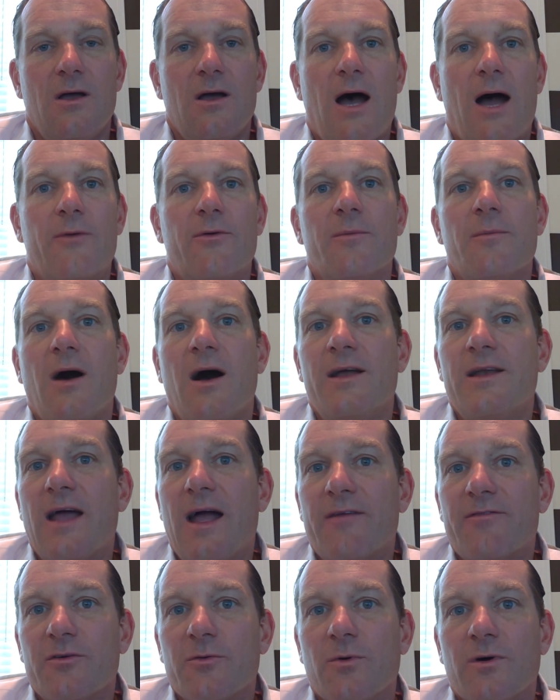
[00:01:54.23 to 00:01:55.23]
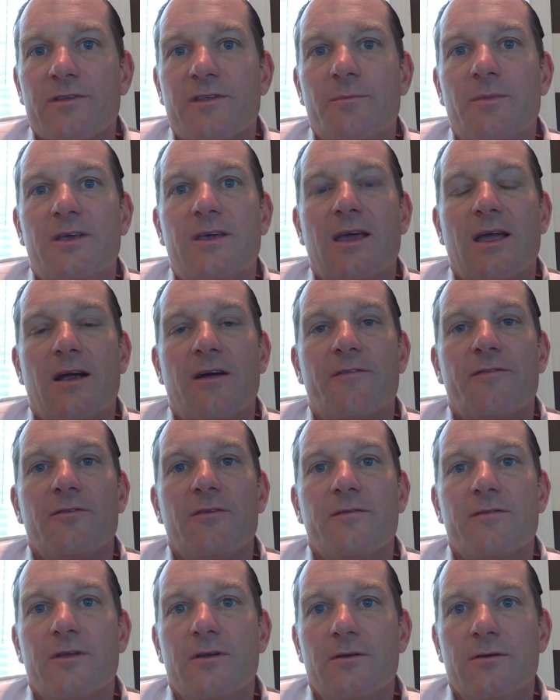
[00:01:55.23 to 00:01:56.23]
I remind everyone to be careful
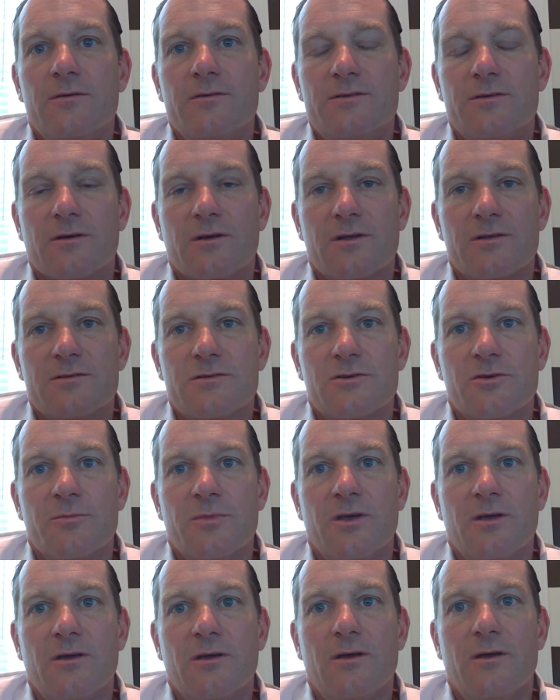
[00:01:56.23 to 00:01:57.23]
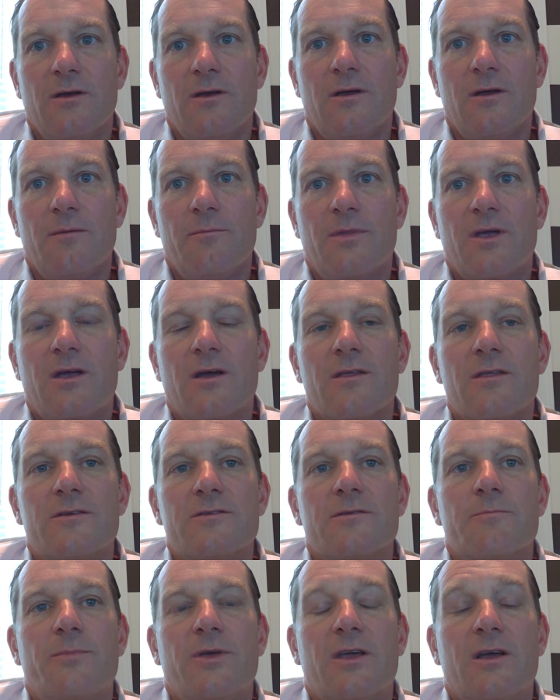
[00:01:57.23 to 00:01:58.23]
of the news you're consuming
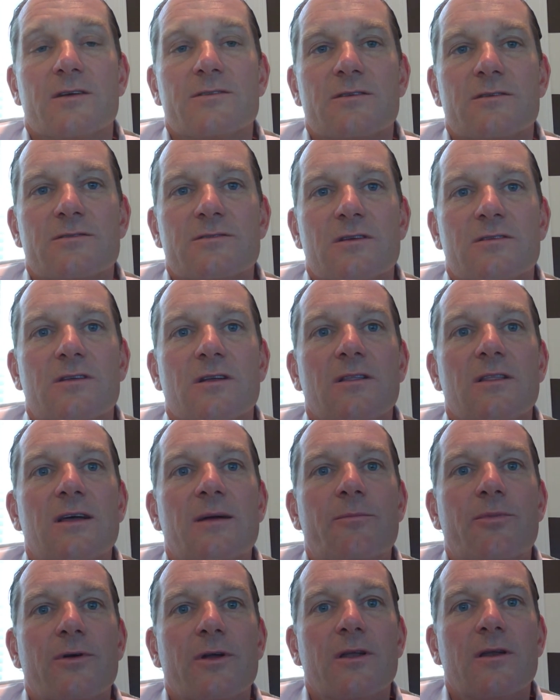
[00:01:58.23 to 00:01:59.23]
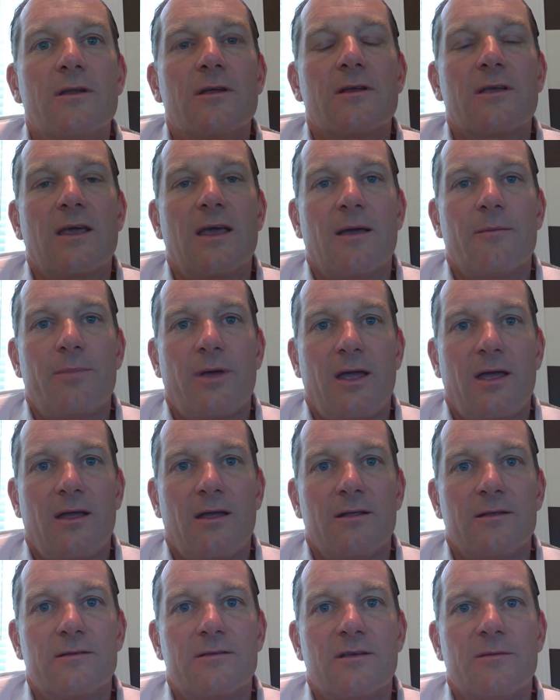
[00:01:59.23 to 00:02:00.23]
because there's a deliberate
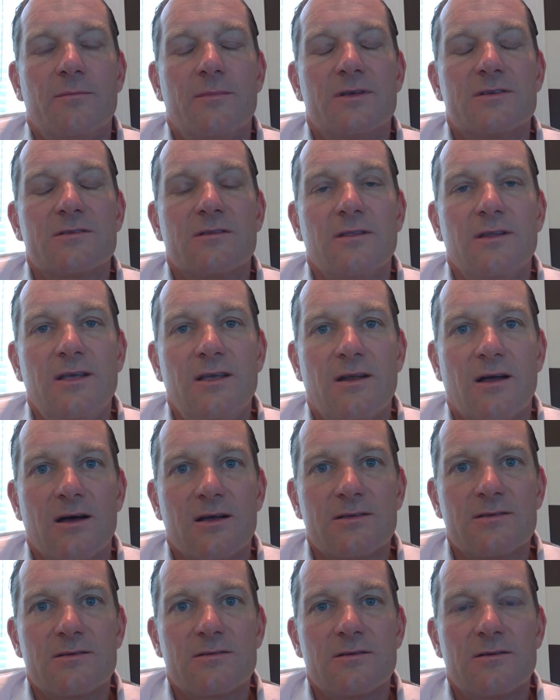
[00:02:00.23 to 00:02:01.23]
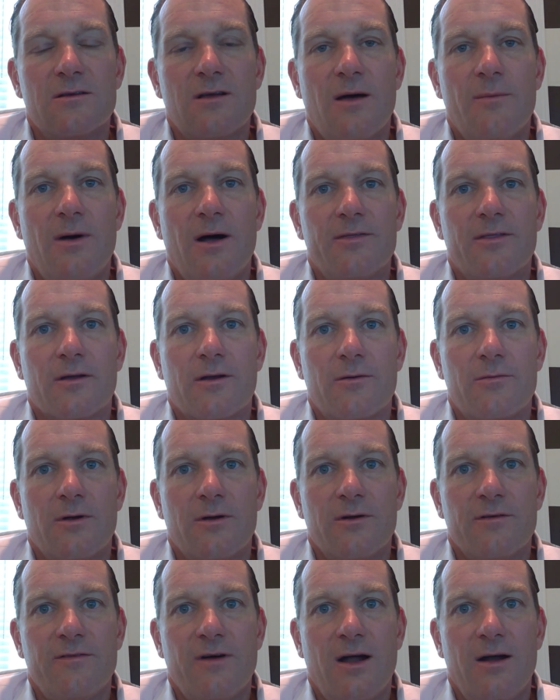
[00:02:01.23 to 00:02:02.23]
campaign to mislead us about the
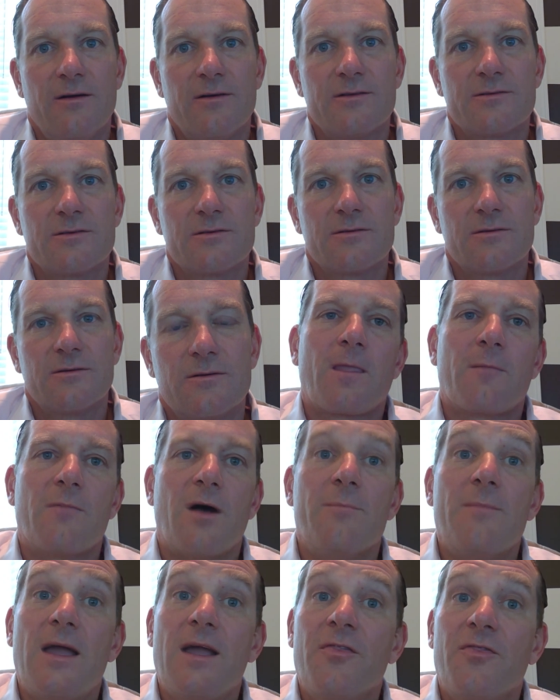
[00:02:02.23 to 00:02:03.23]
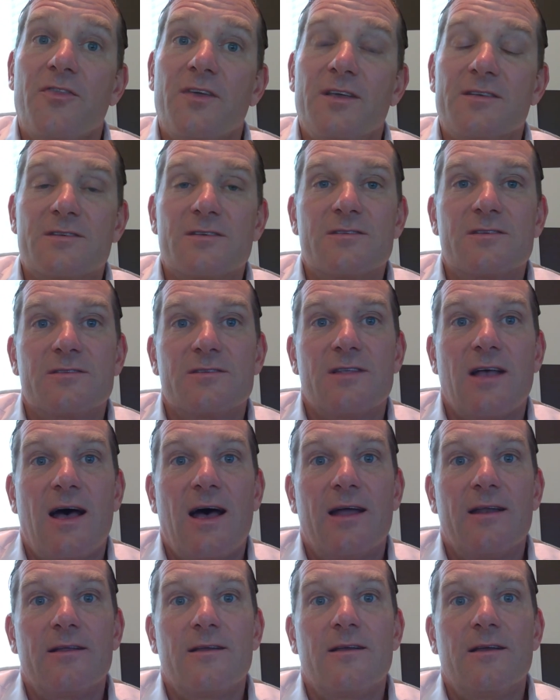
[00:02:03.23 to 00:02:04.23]
coronavirus. My main thesis is
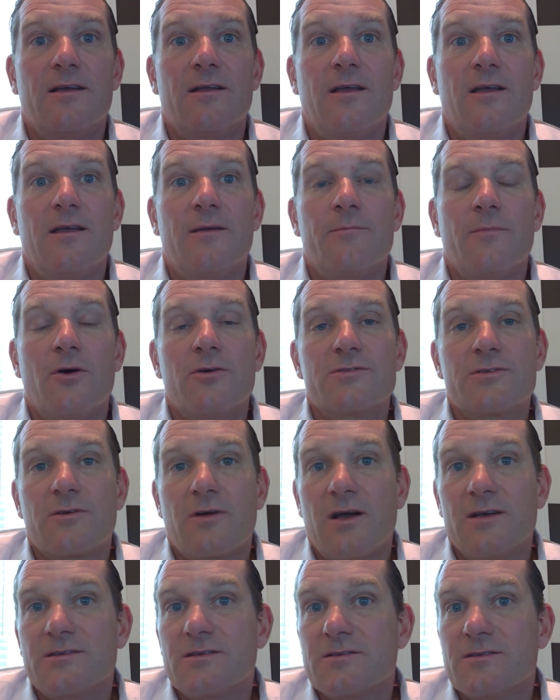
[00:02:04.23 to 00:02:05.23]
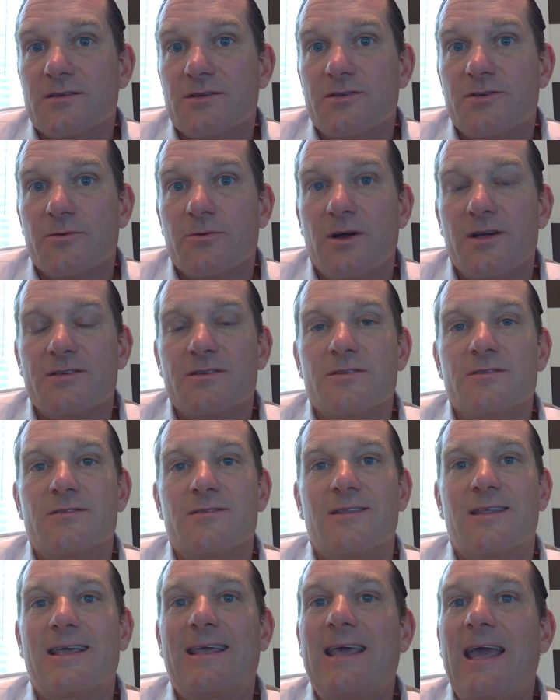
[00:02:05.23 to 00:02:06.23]
that in most crisis situations,
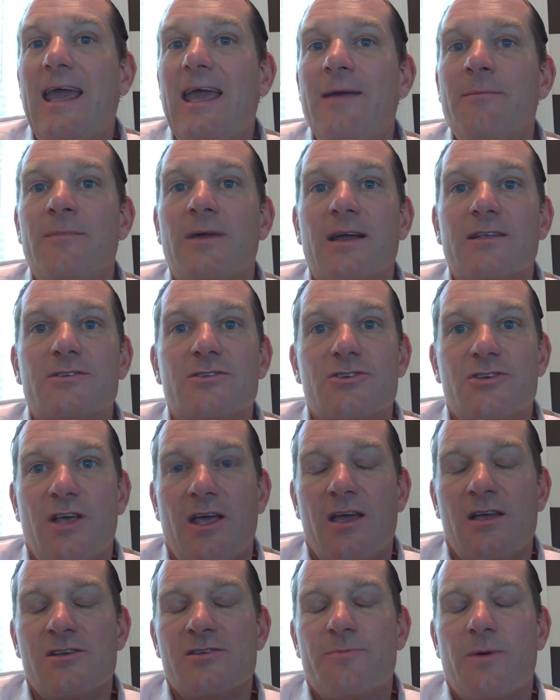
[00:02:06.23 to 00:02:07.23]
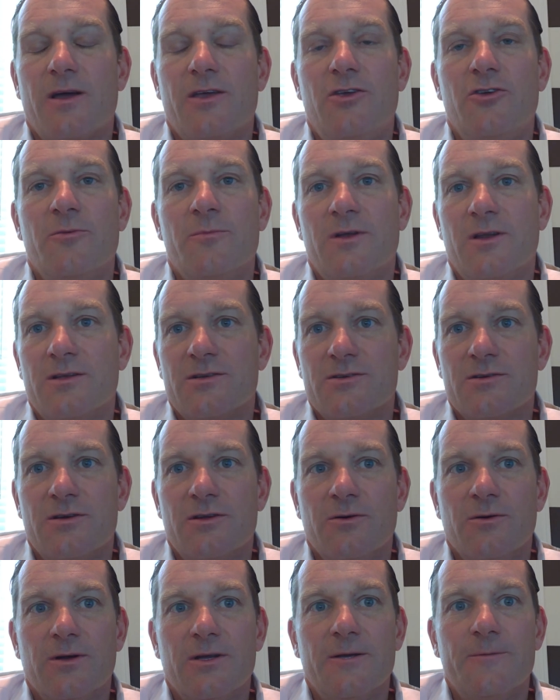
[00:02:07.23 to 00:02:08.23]
the game gets changed by human
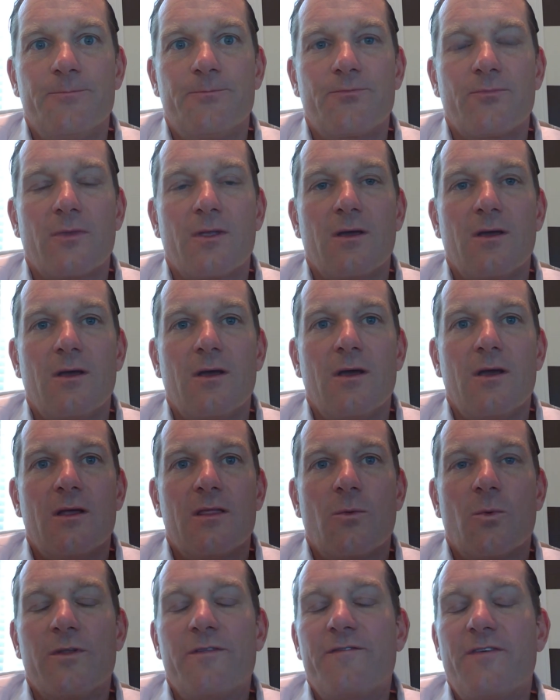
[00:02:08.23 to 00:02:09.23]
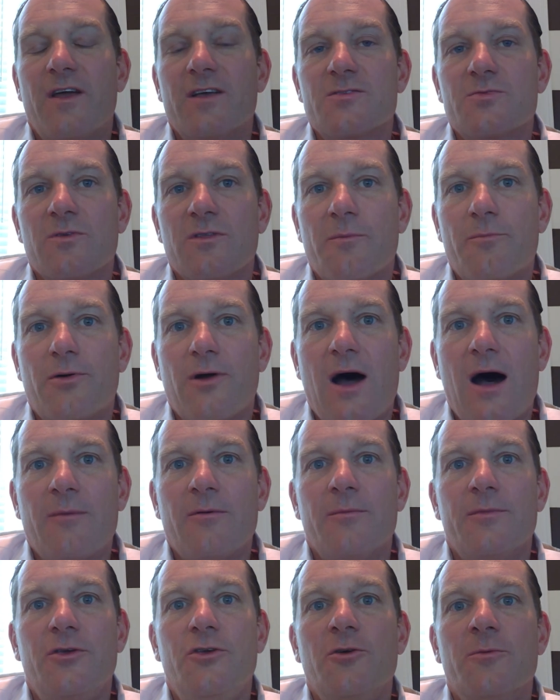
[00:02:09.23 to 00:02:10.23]
ingenuity. And when faced with a
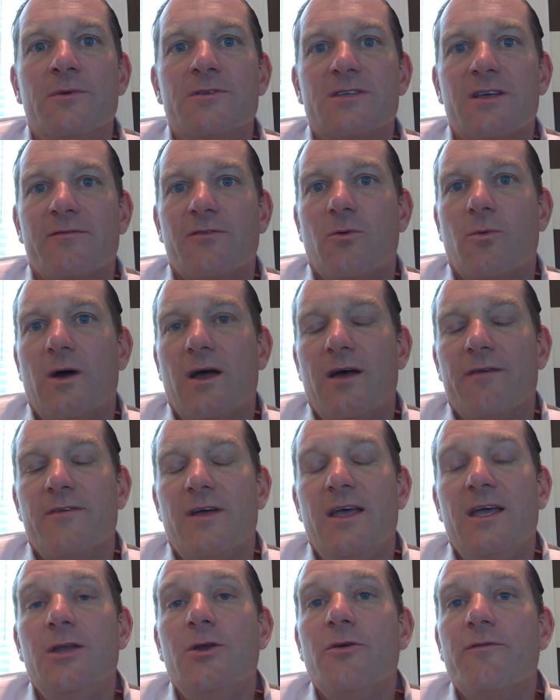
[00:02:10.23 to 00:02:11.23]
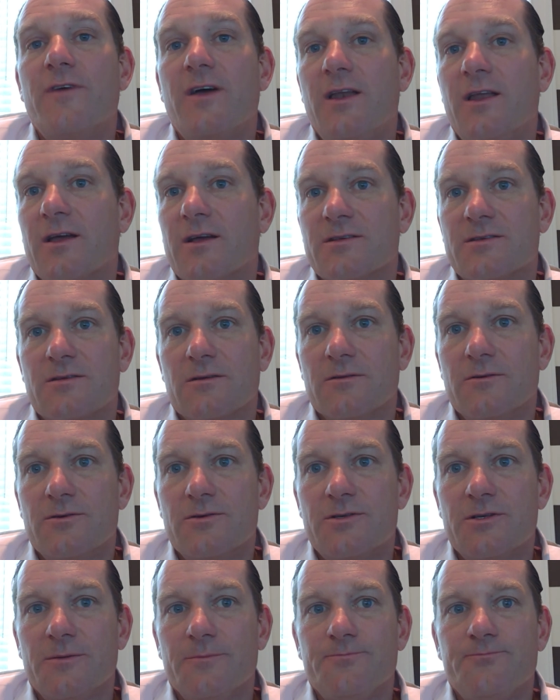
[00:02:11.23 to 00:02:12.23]
problem, humans have a way of innovating a
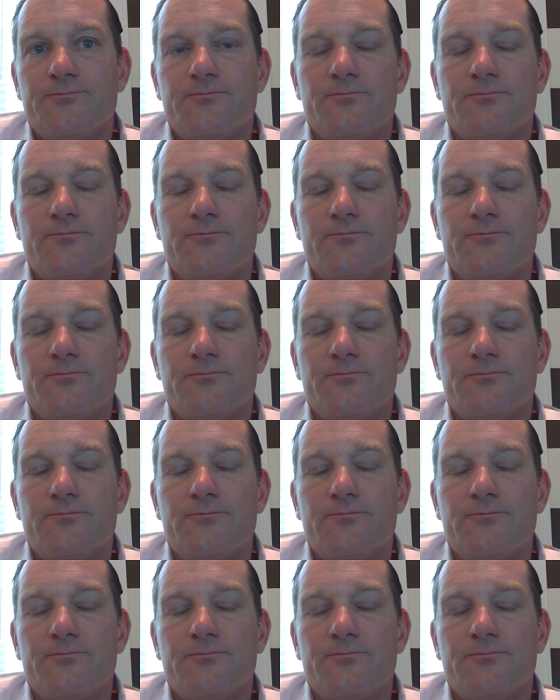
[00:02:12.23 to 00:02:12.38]
solution.